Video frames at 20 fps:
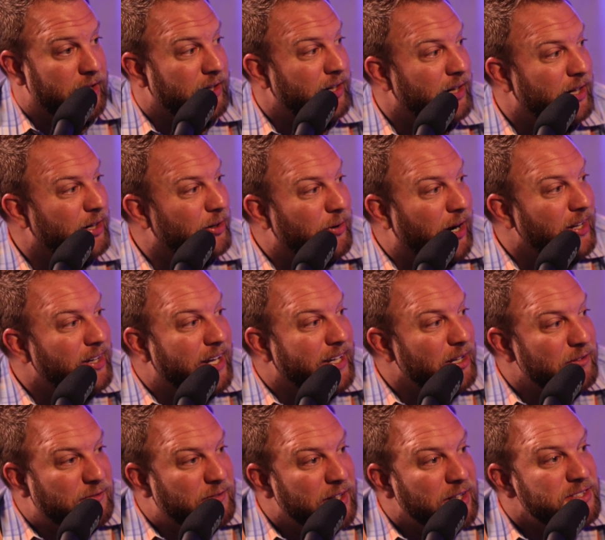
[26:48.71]
Oh, for sure. Right.
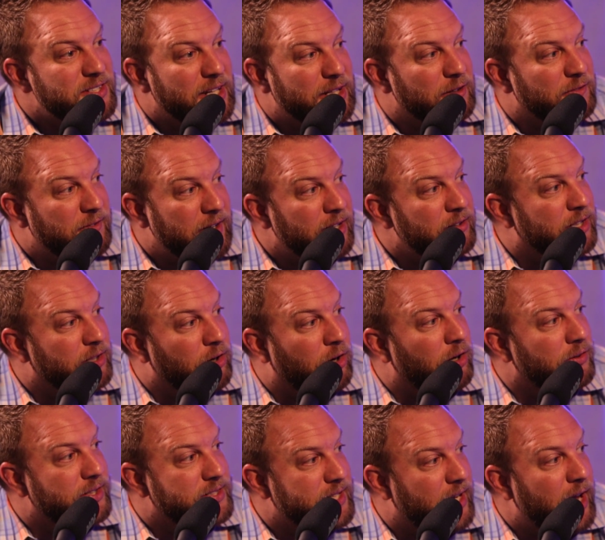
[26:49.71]
Like it feels like you're failing
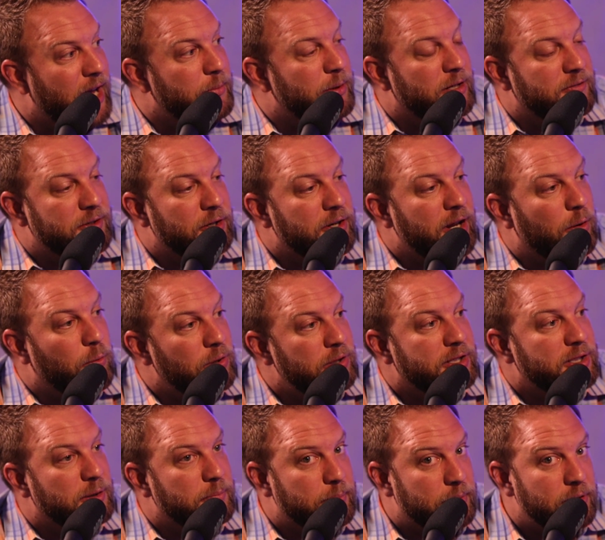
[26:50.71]
all the time, and yeah. if you're not
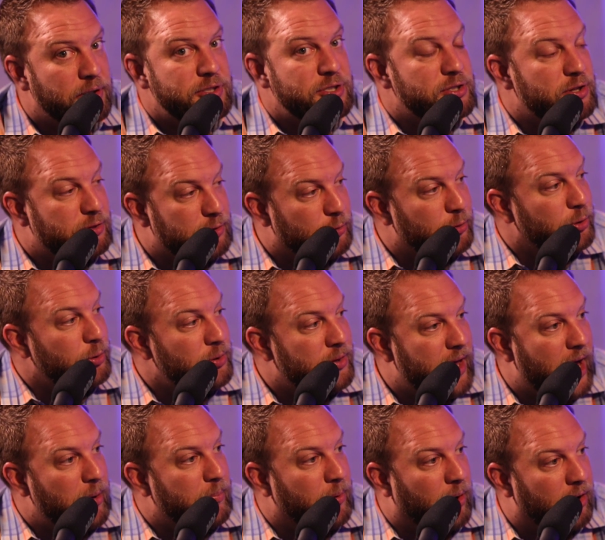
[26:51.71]
willing to push through
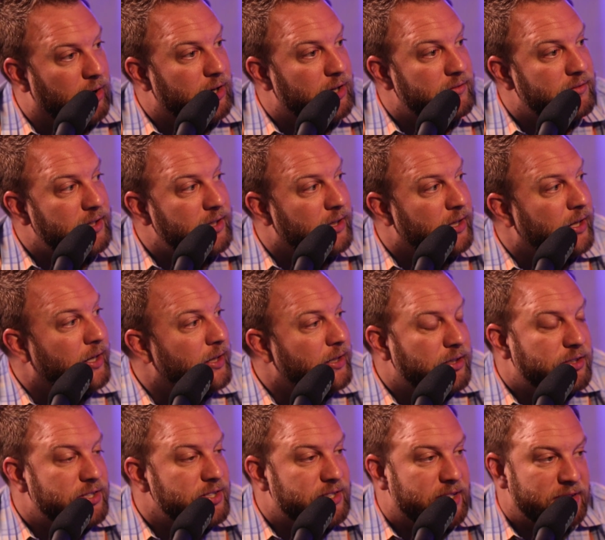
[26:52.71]
that part of it,
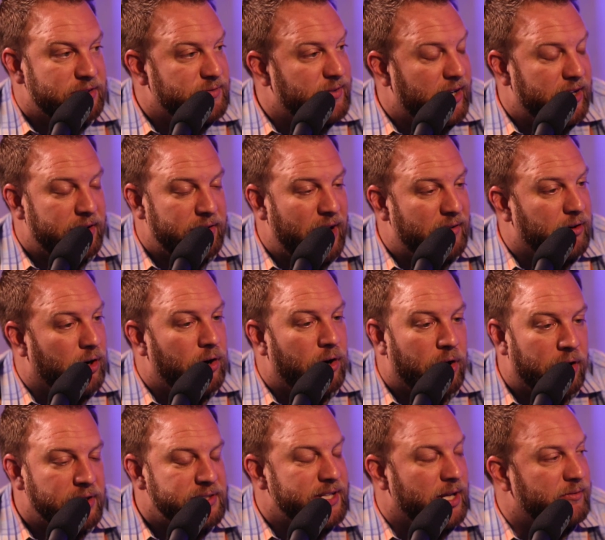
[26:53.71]
you're just going to find it, have a
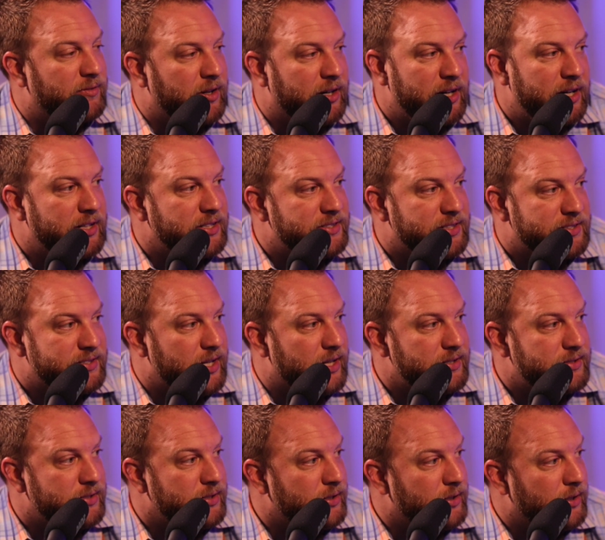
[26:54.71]
hard but time finding any
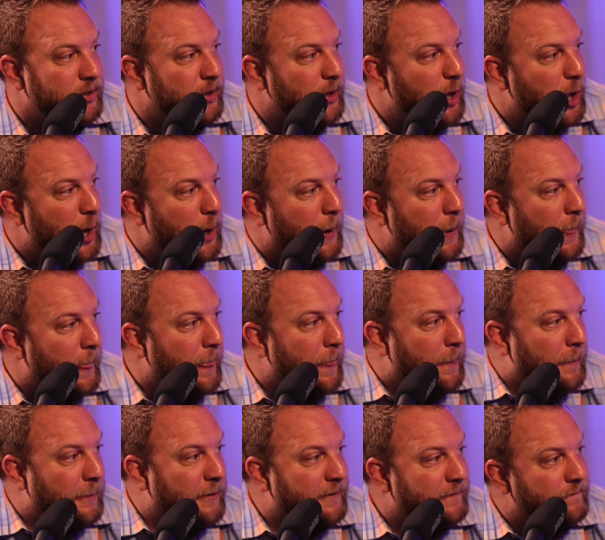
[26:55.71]
success. At four
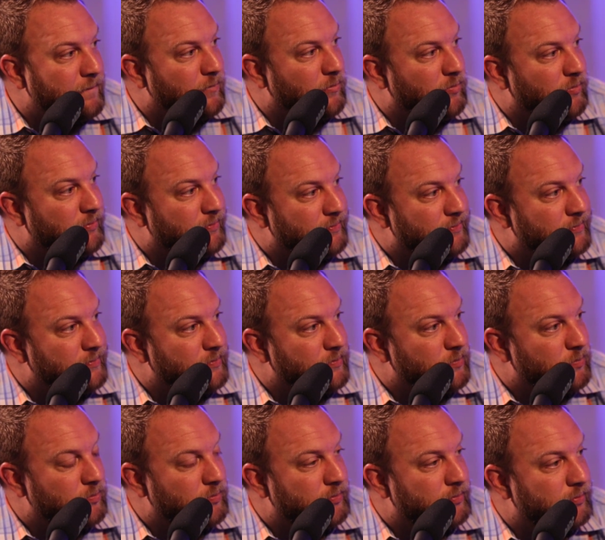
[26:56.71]
percent success rate, though,
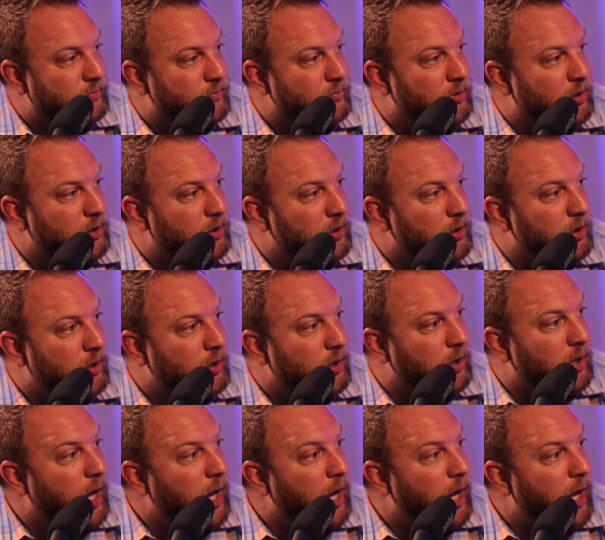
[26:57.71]
will pay you six figures.